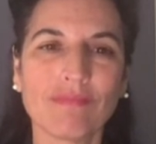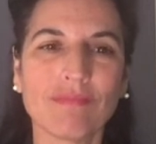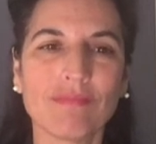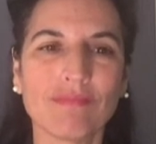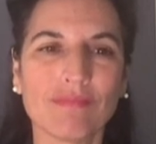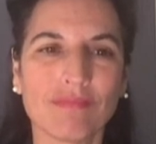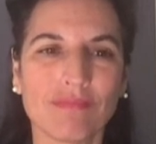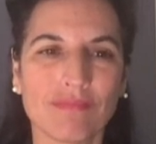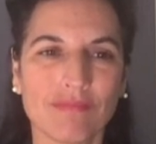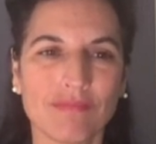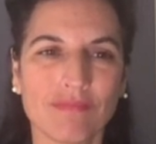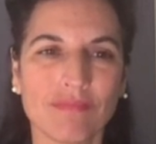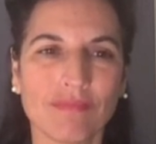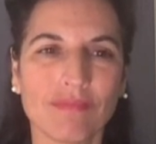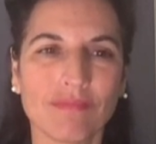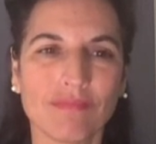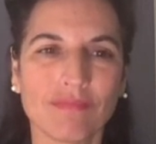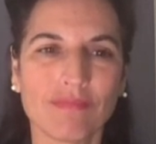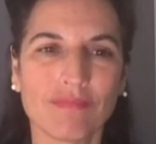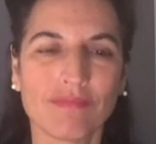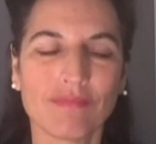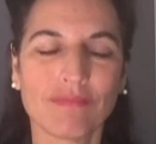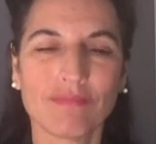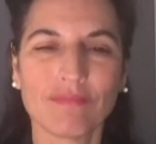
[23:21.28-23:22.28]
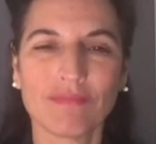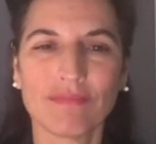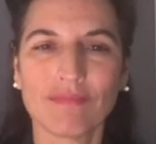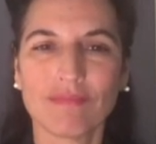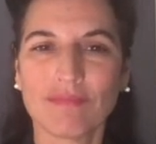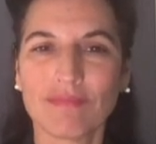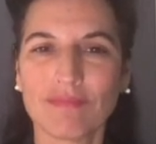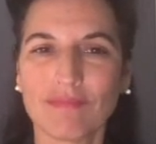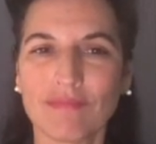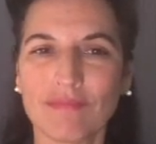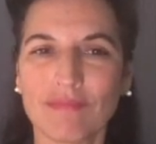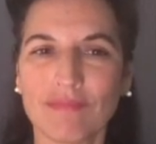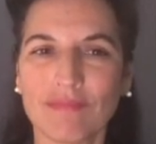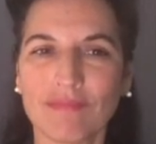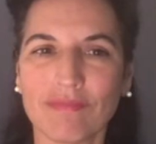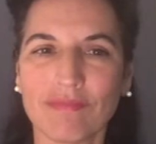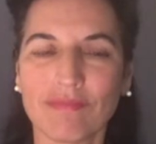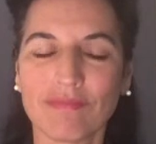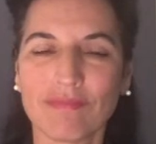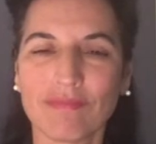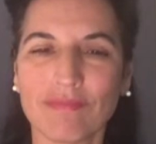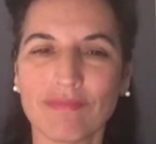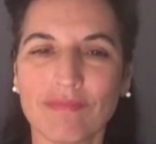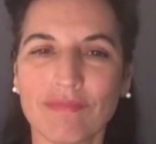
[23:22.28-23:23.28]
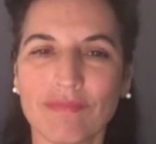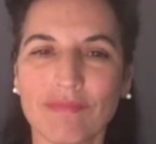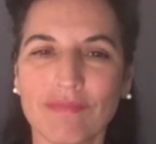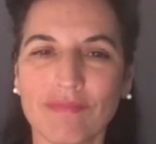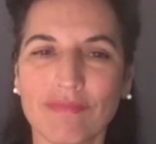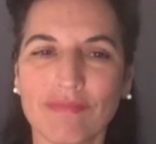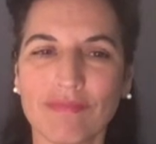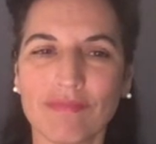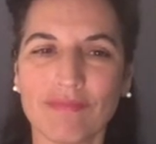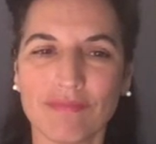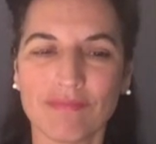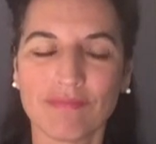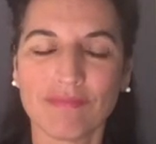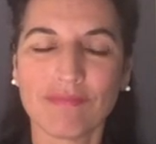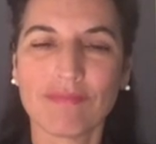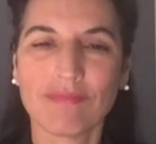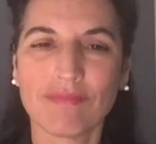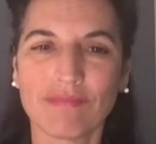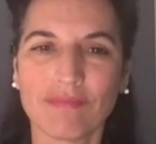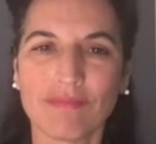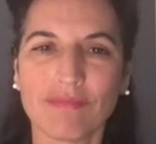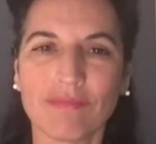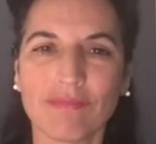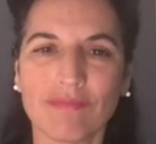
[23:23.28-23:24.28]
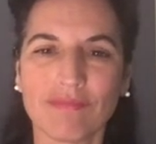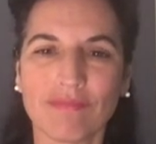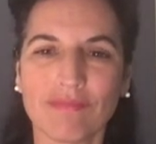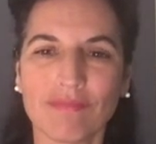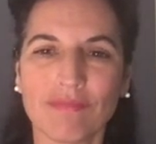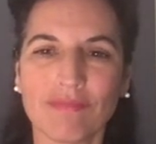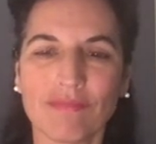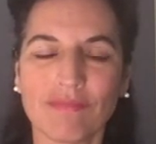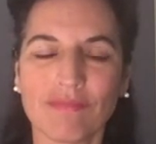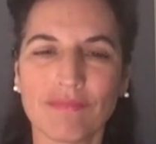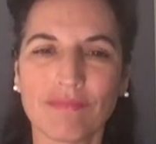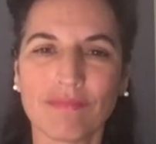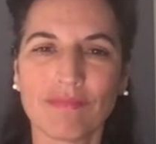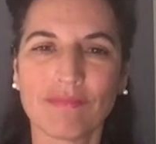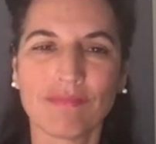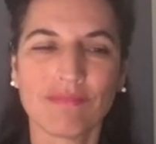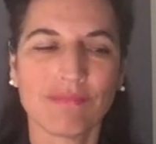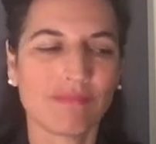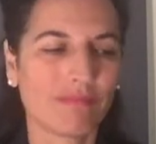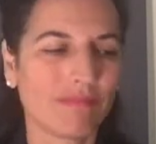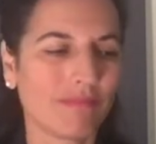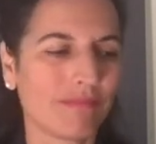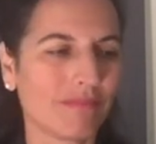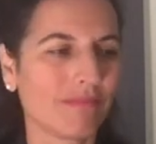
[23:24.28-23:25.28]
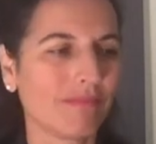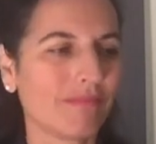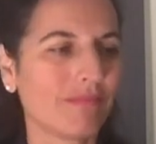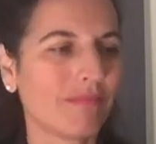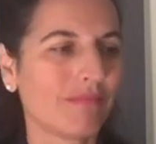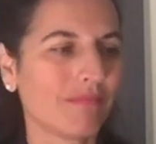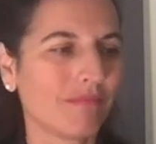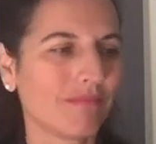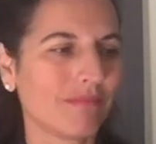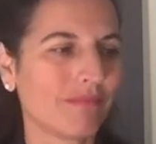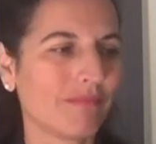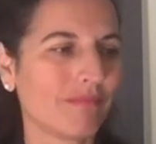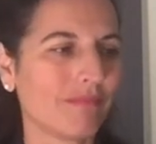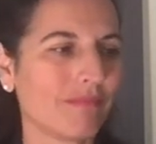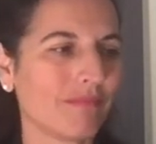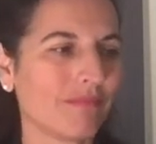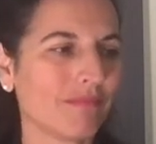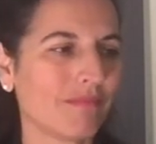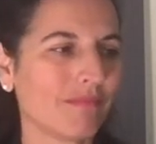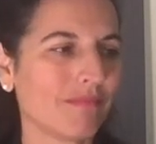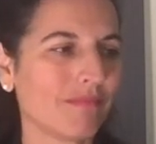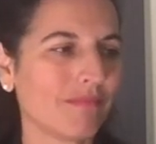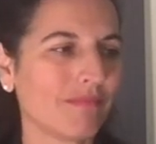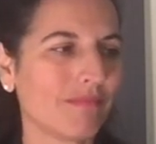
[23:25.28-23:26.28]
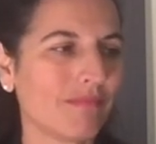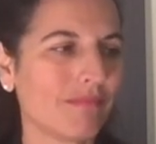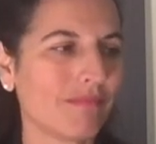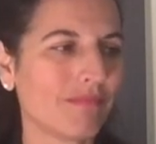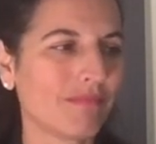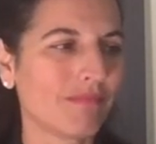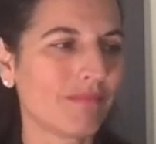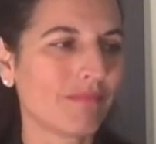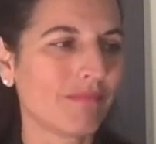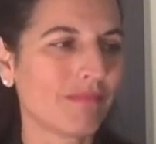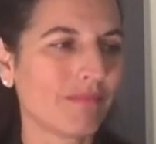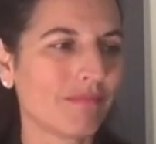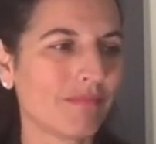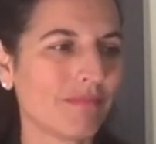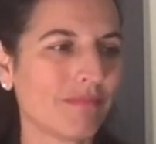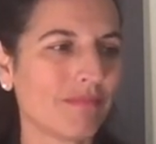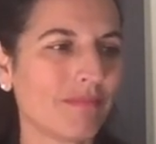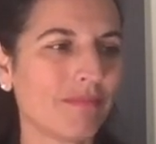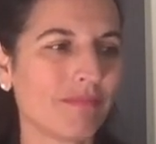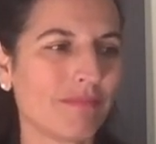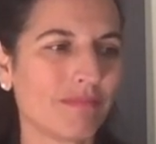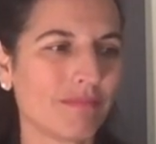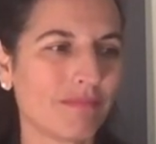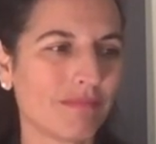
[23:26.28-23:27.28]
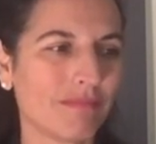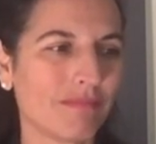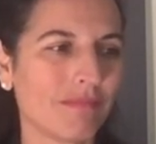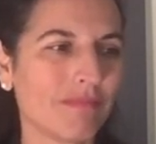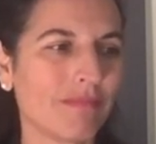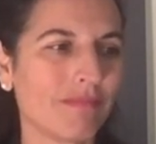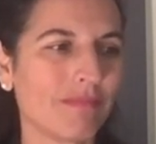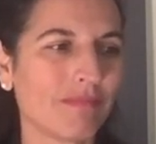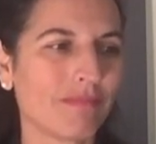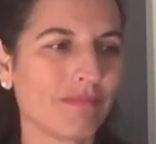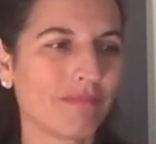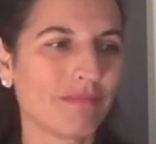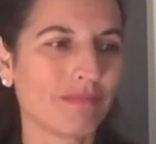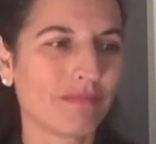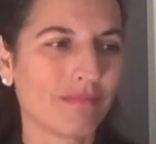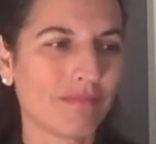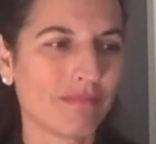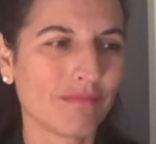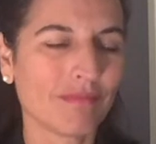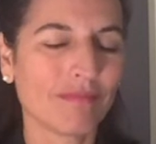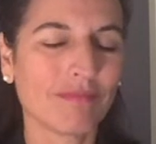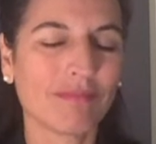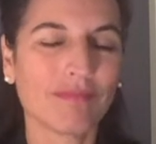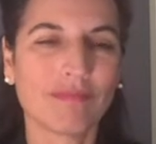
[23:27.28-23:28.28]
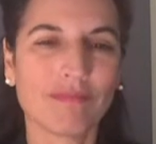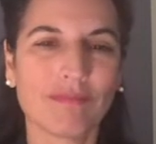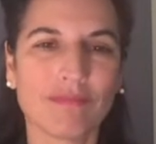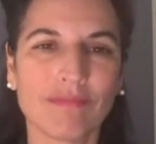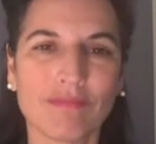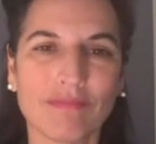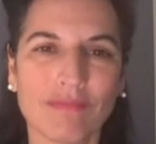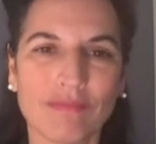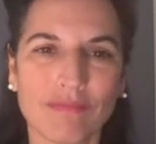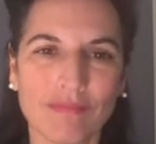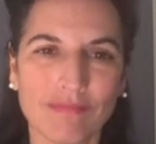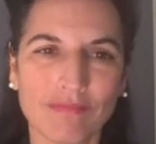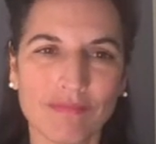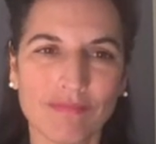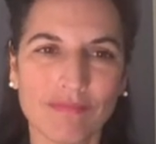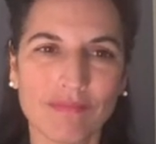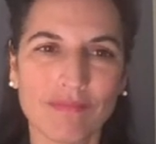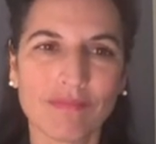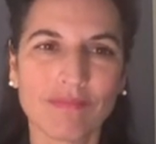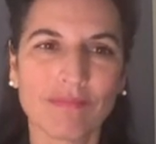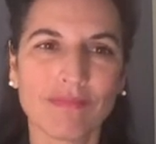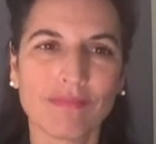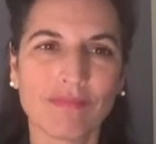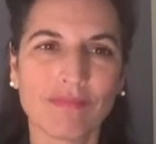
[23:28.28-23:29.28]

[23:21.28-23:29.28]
This person isn't speaking.